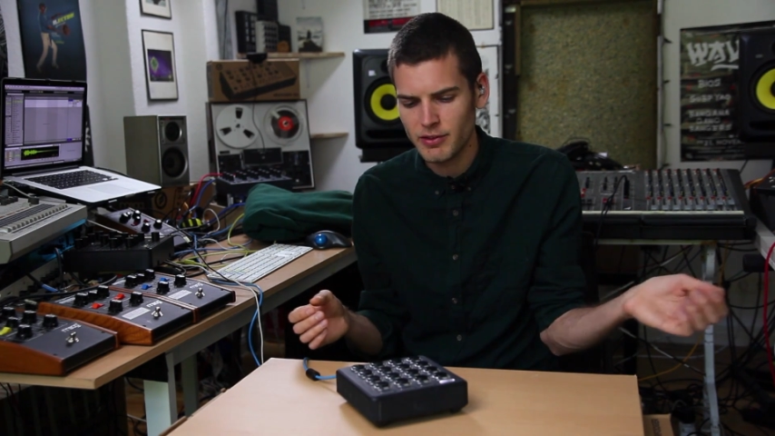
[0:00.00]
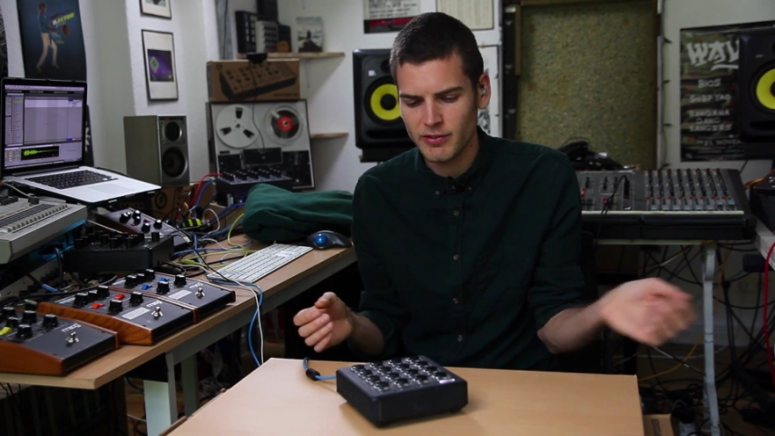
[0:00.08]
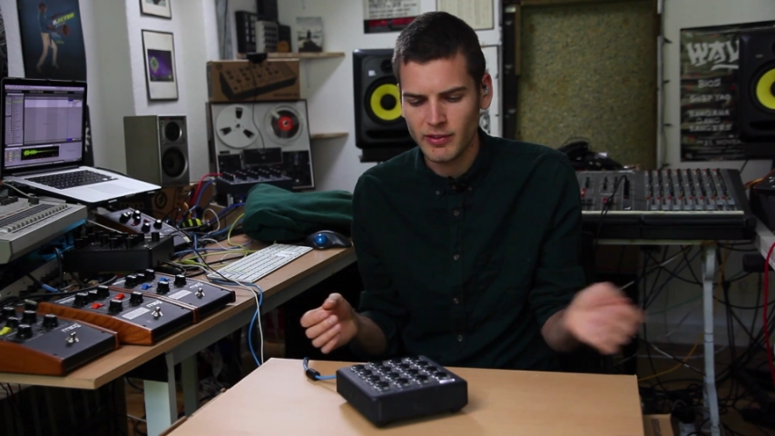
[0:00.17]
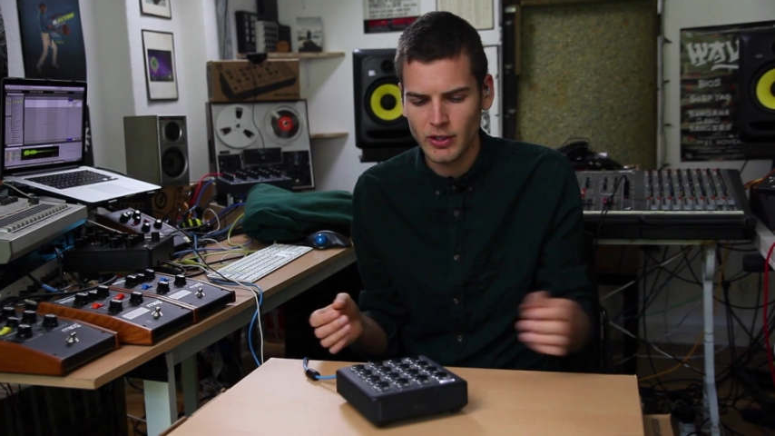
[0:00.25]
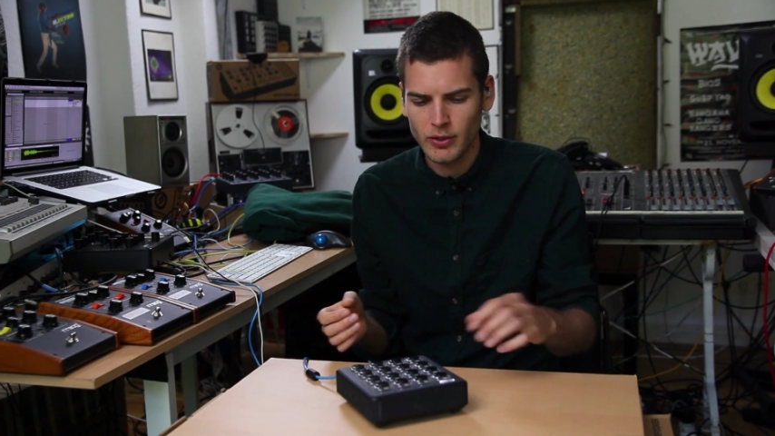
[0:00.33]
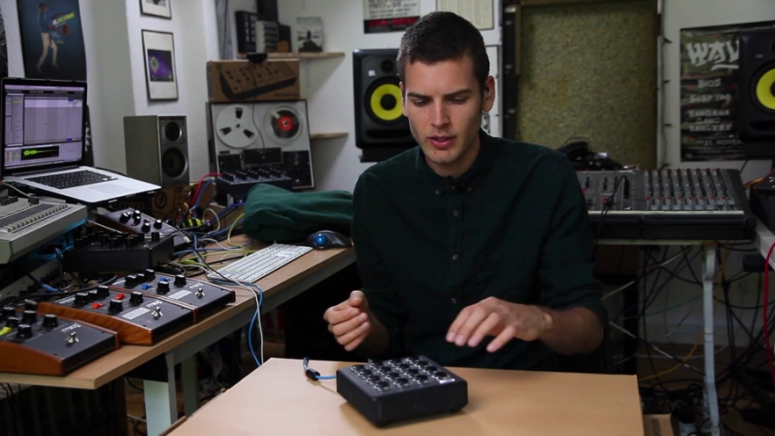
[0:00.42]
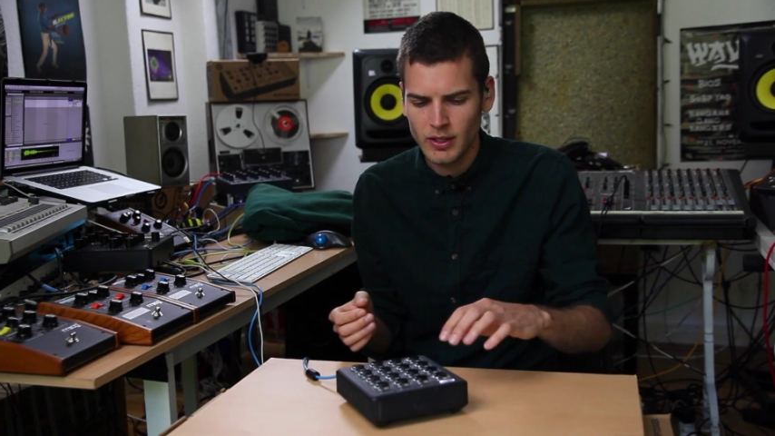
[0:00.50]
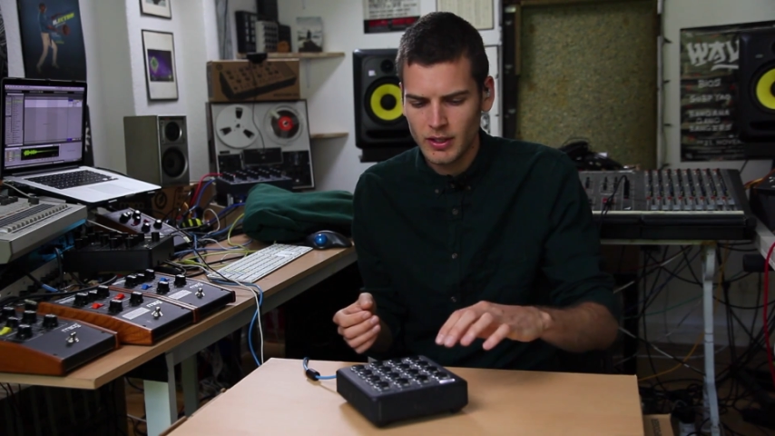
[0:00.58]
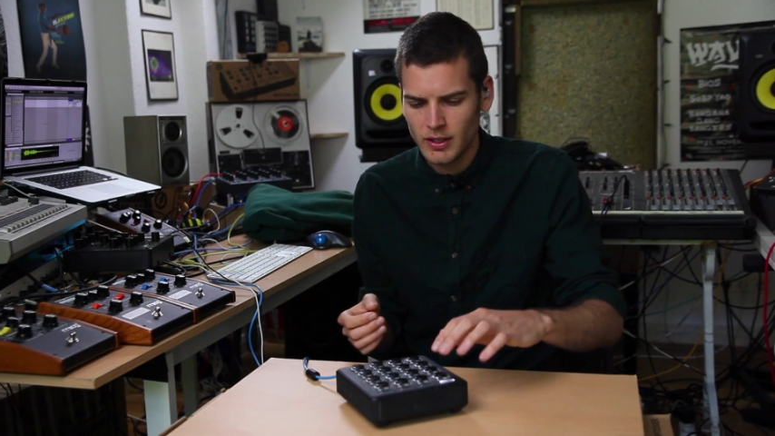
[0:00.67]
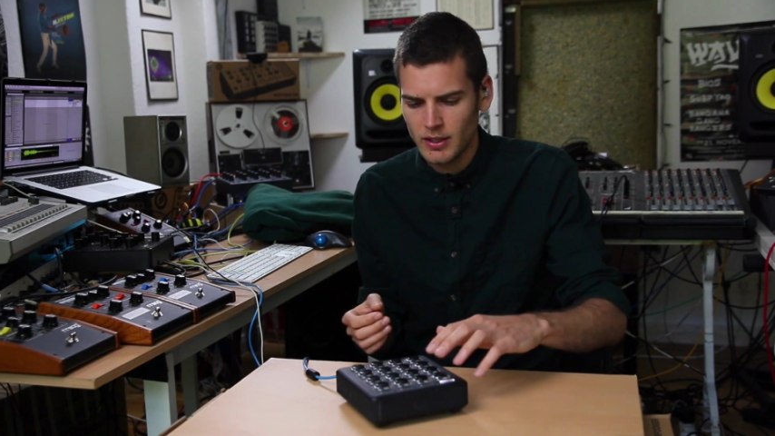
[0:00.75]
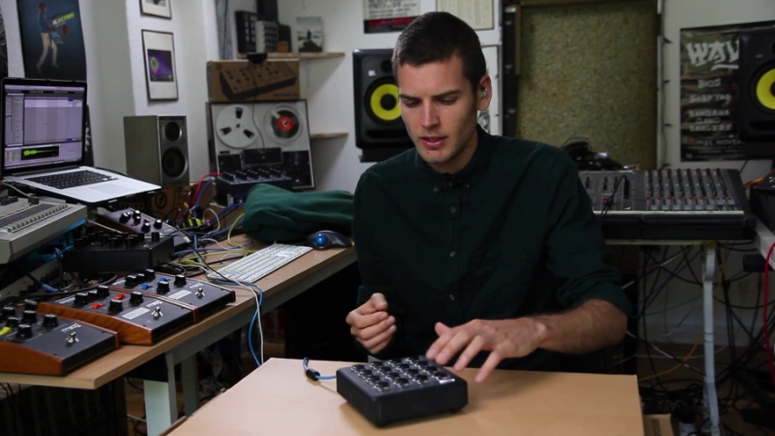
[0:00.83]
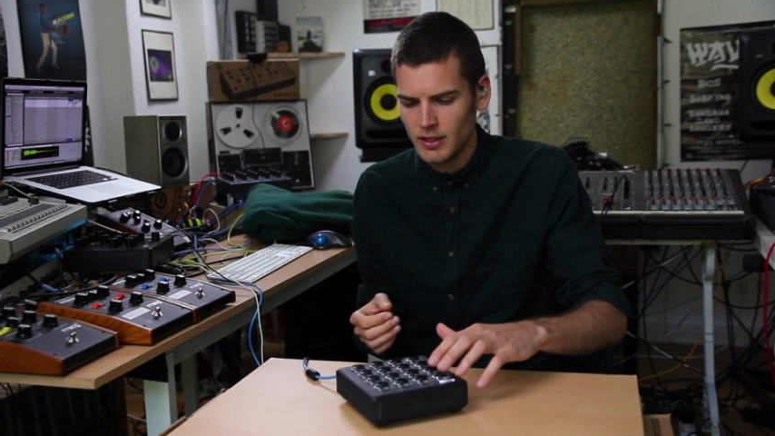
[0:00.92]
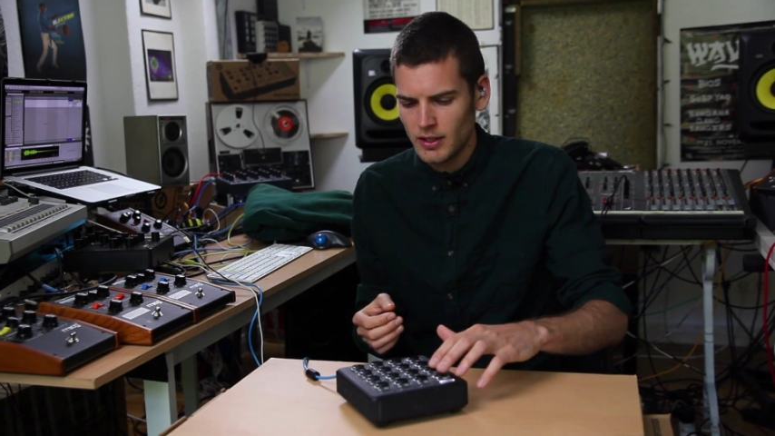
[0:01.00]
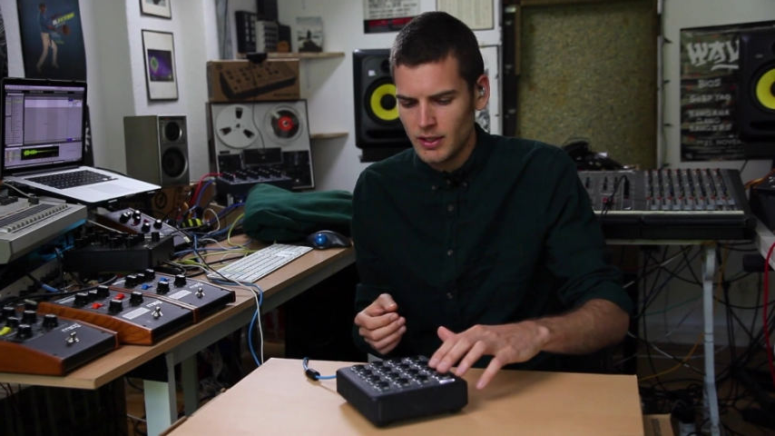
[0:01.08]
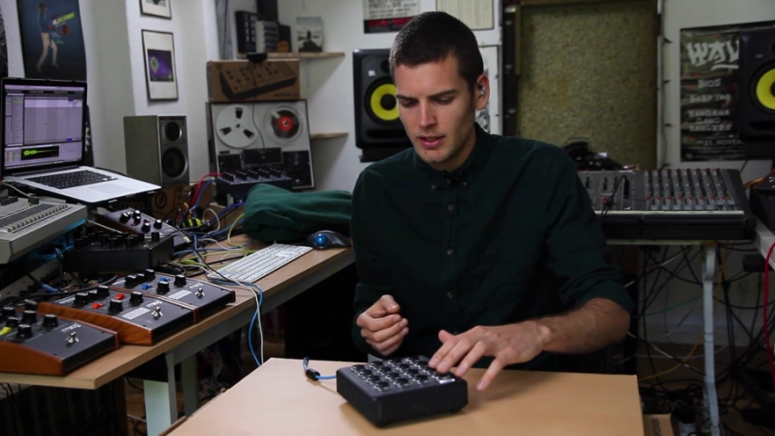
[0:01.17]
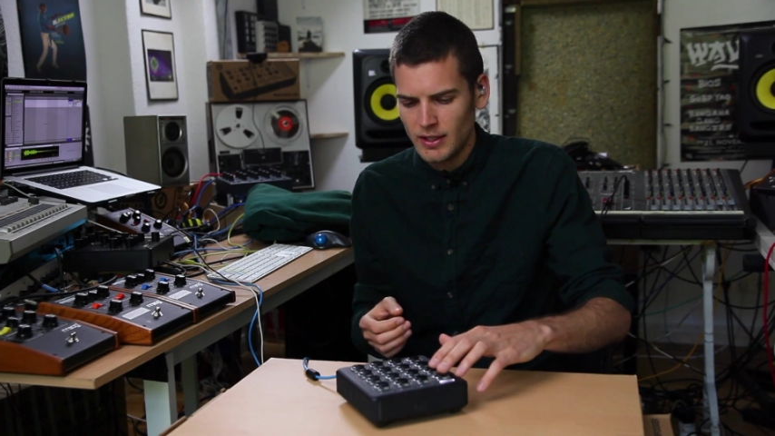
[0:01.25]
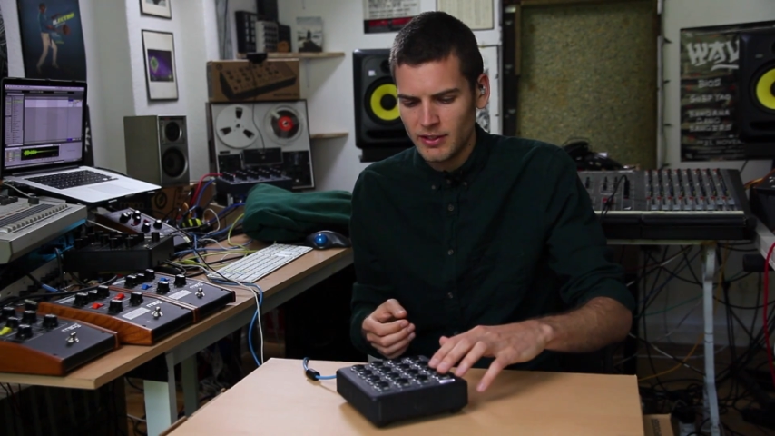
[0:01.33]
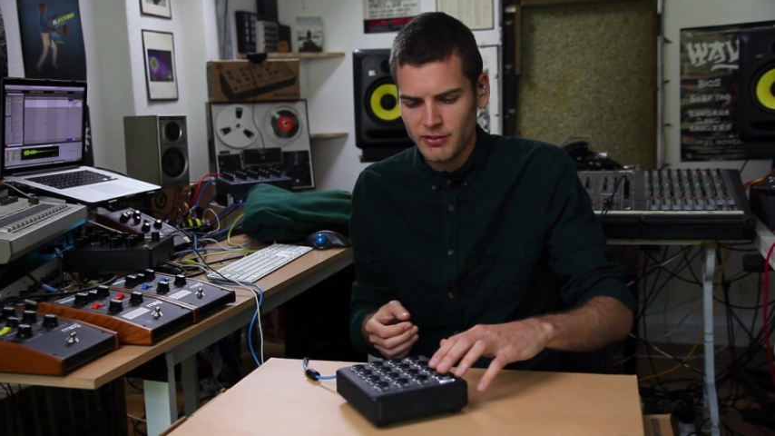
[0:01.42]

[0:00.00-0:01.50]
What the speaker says: So let's